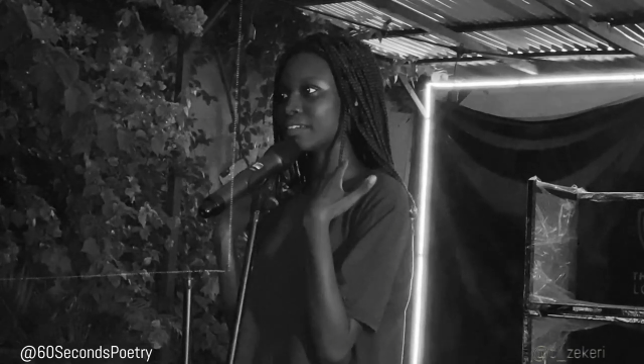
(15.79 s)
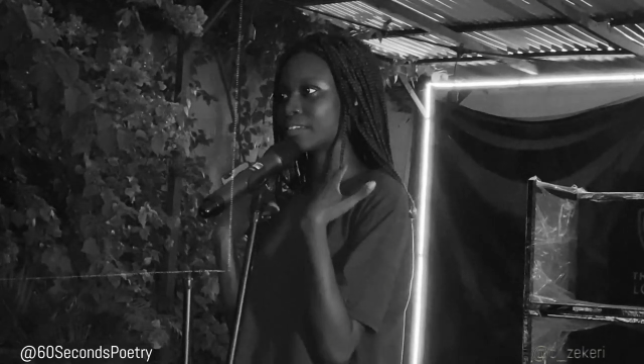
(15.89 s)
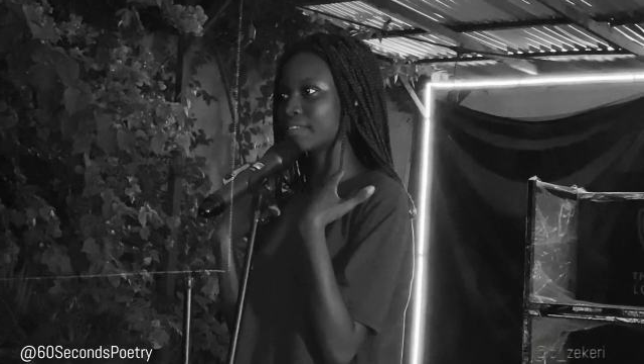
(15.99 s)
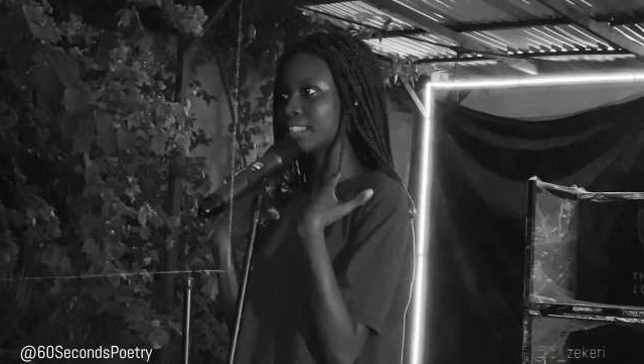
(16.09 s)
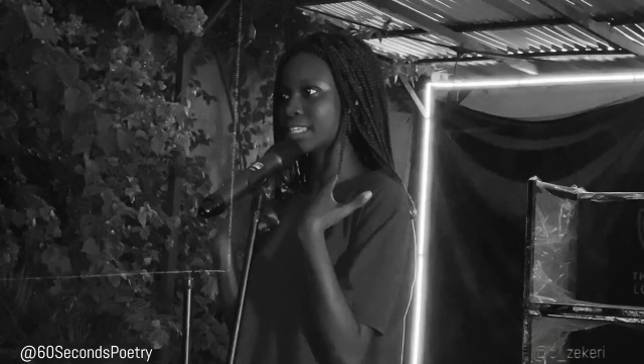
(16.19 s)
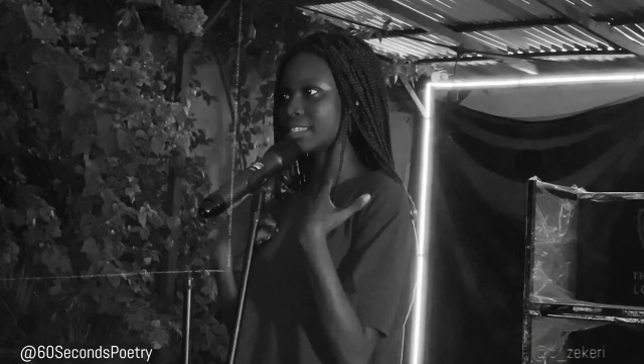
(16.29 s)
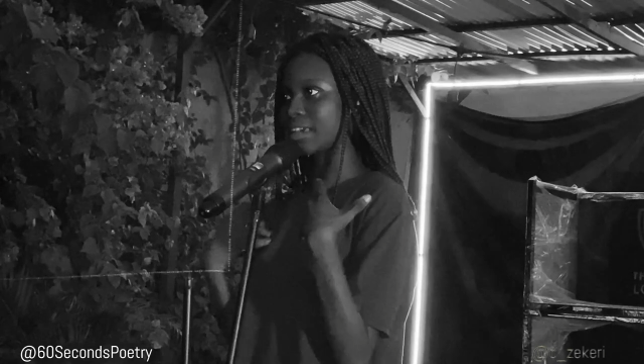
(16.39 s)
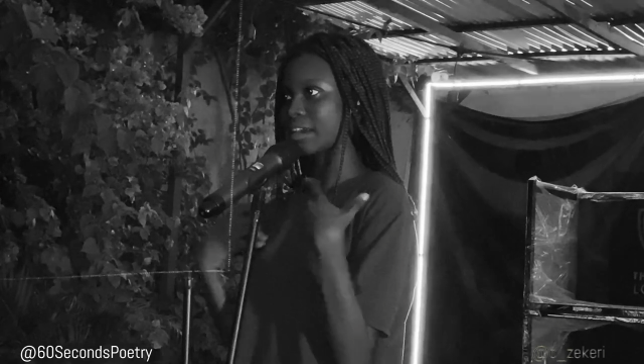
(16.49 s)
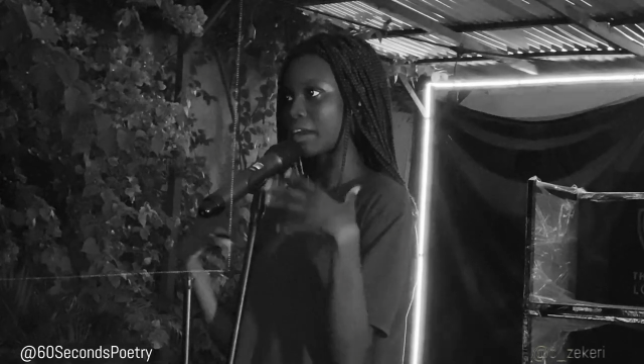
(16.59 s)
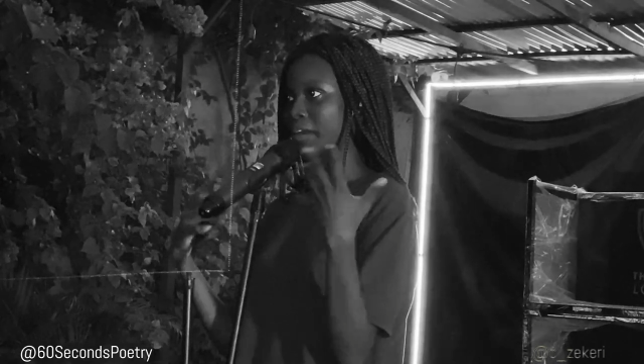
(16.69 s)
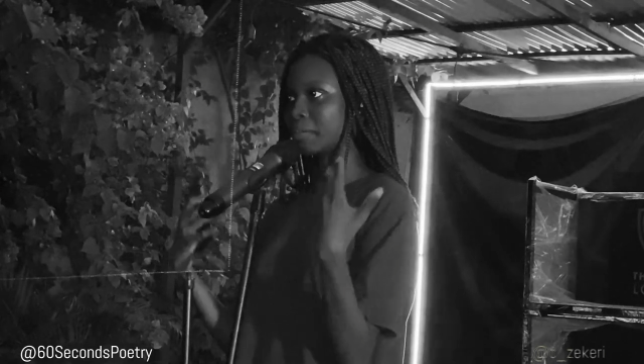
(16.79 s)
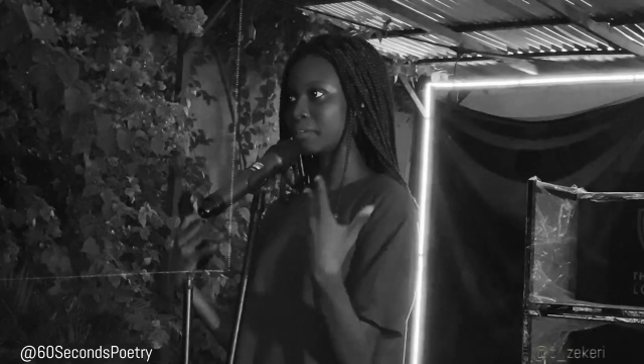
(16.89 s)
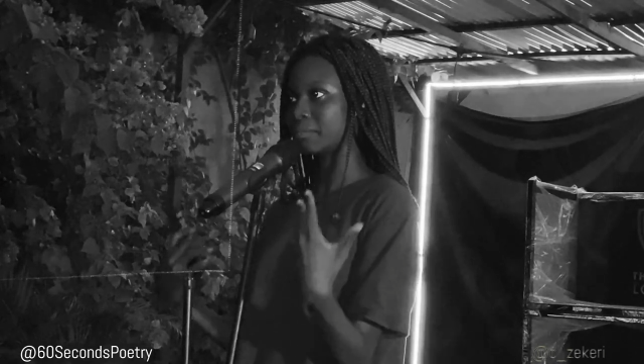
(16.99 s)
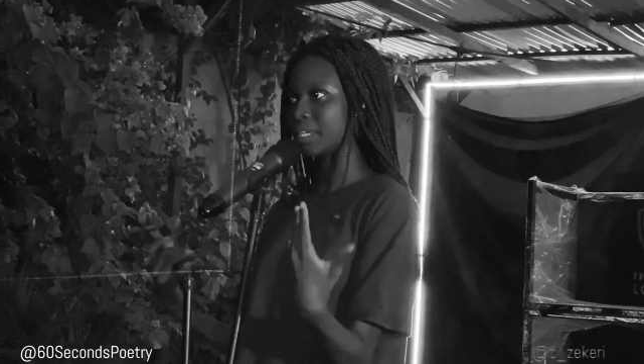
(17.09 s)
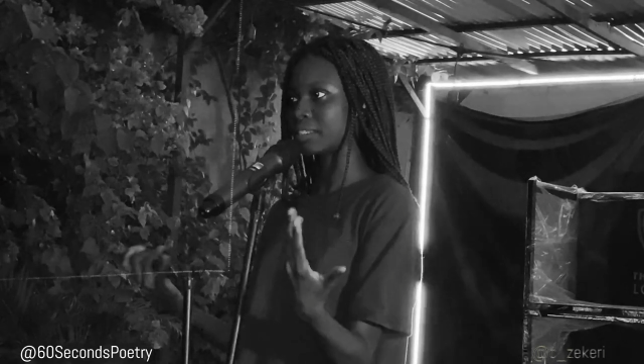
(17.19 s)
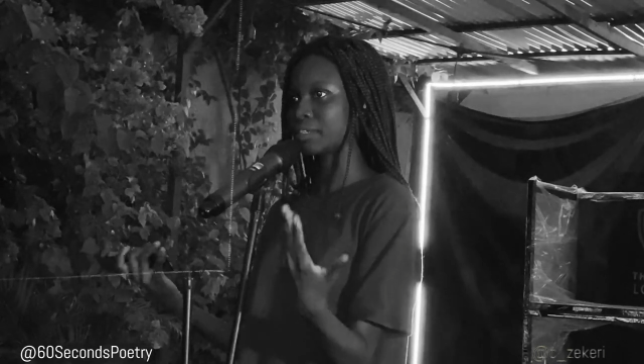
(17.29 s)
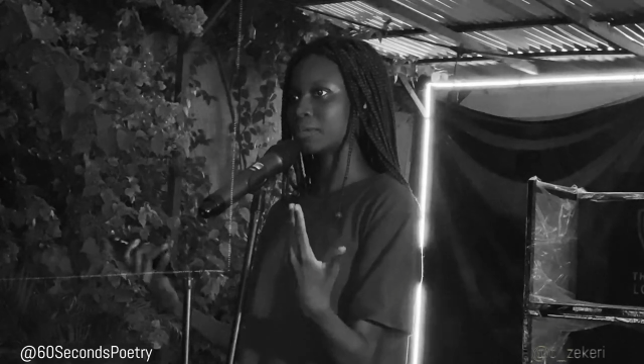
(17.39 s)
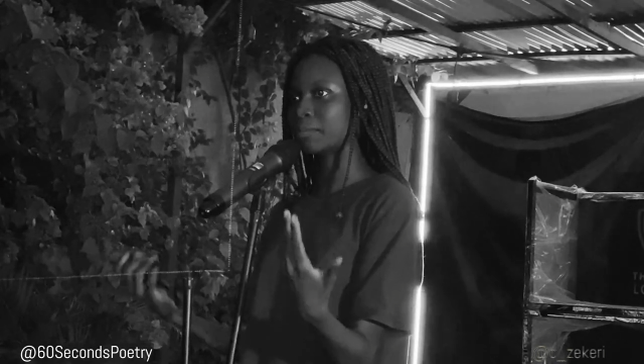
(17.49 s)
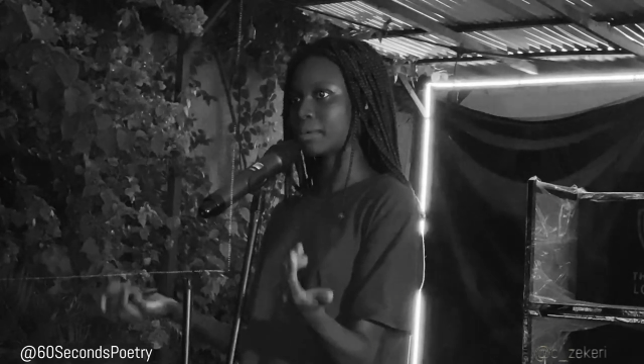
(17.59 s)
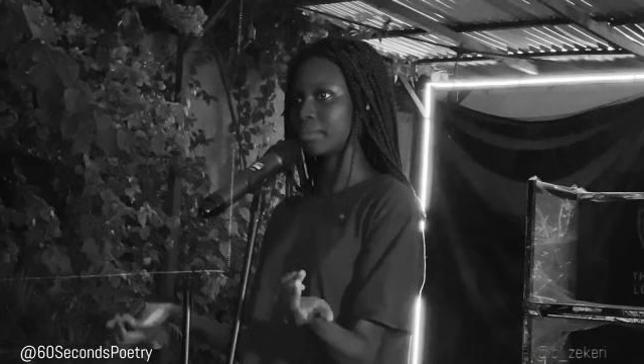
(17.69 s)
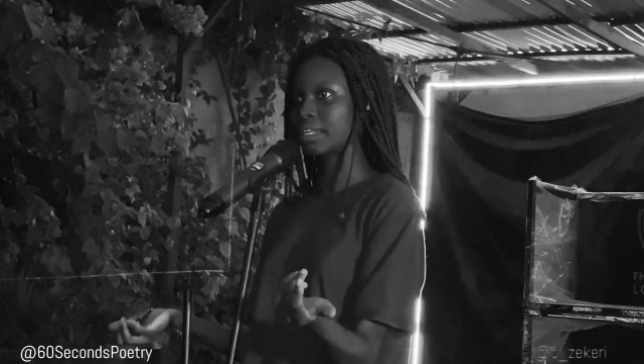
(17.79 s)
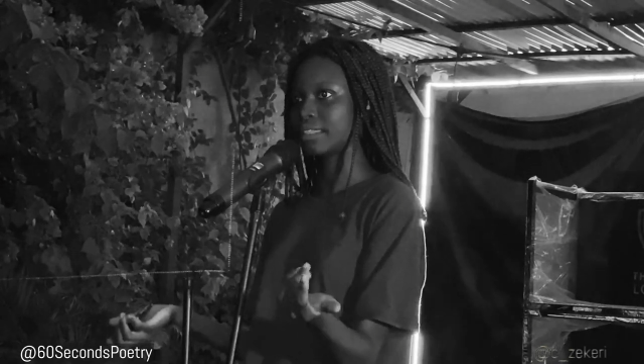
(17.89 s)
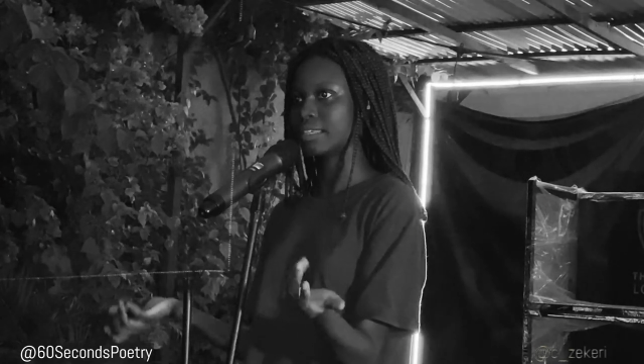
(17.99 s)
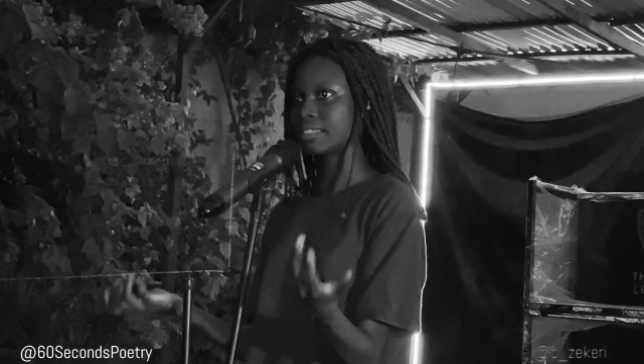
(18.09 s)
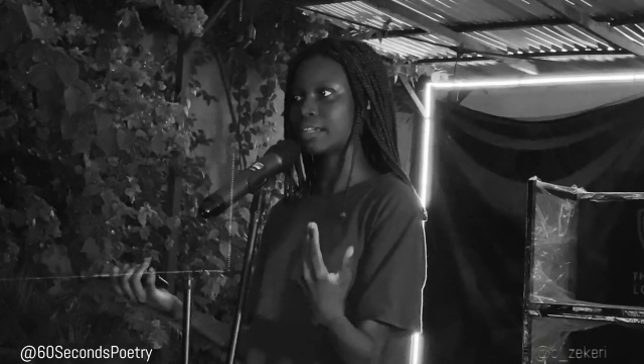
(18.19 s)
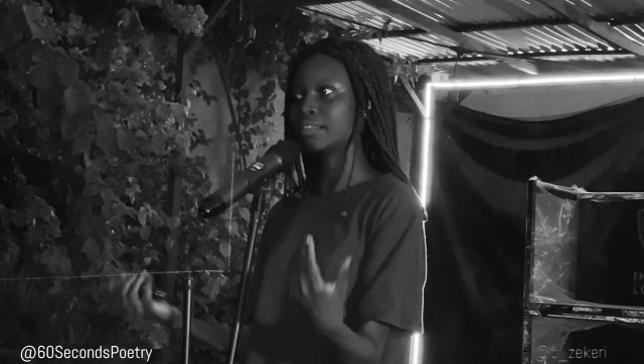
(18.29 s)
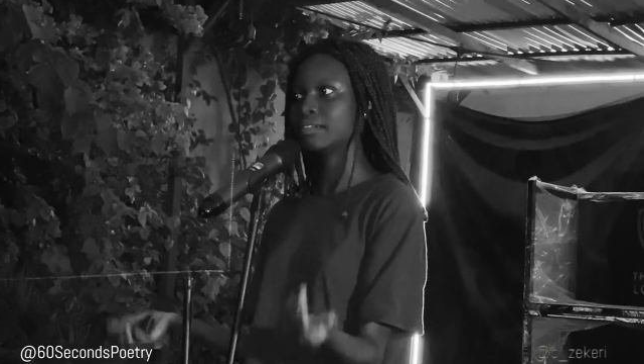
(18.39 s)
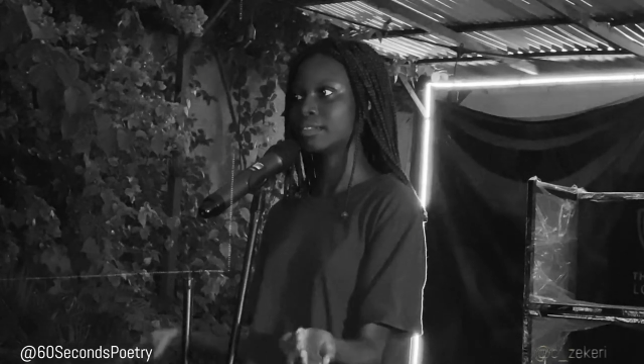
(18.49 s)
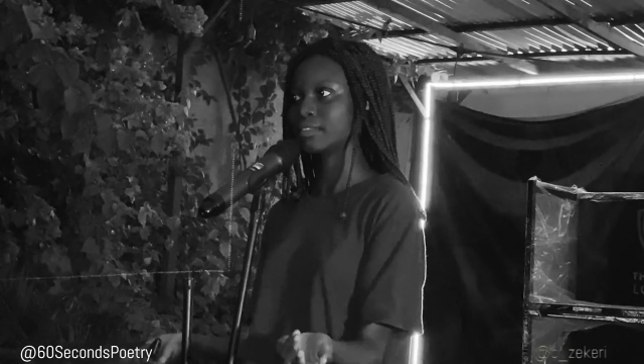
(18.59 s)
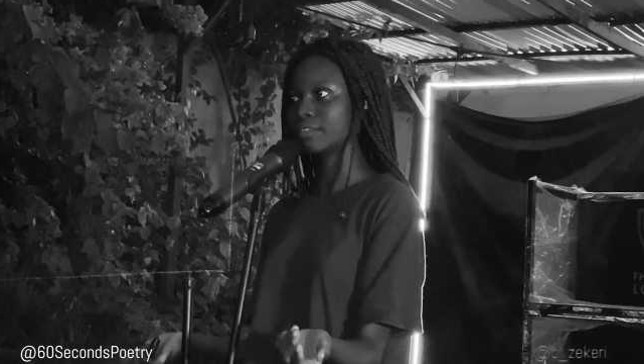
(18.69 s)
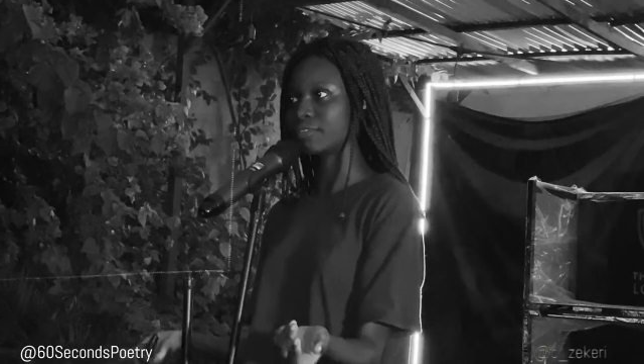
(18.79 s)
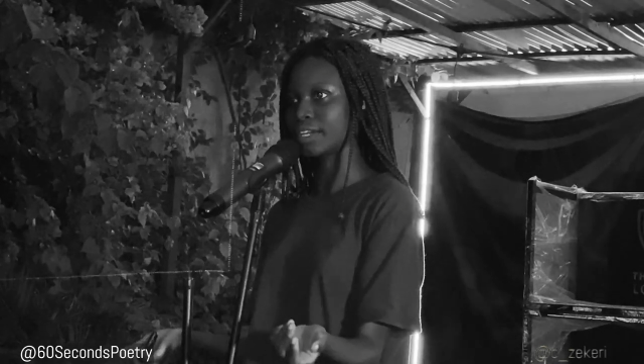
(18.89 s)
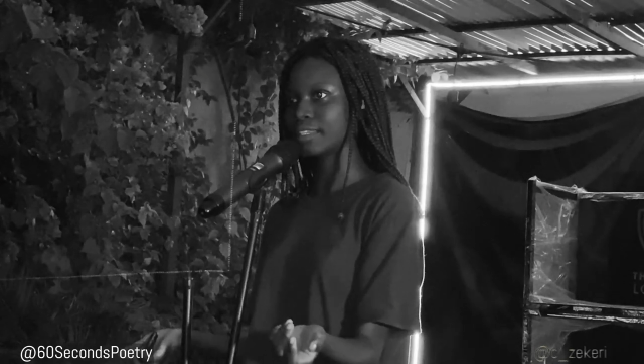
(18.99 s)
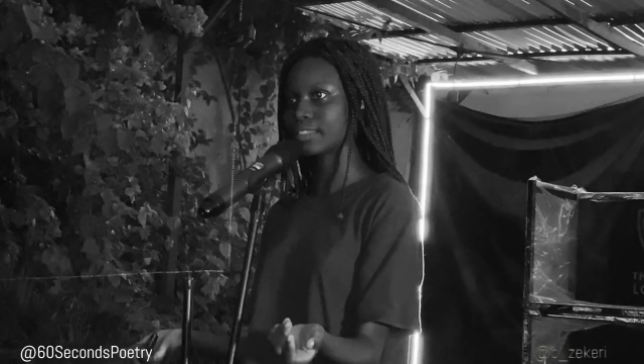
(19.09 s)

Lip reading: a lot of the things I carry with me as a human being are things I learned, right?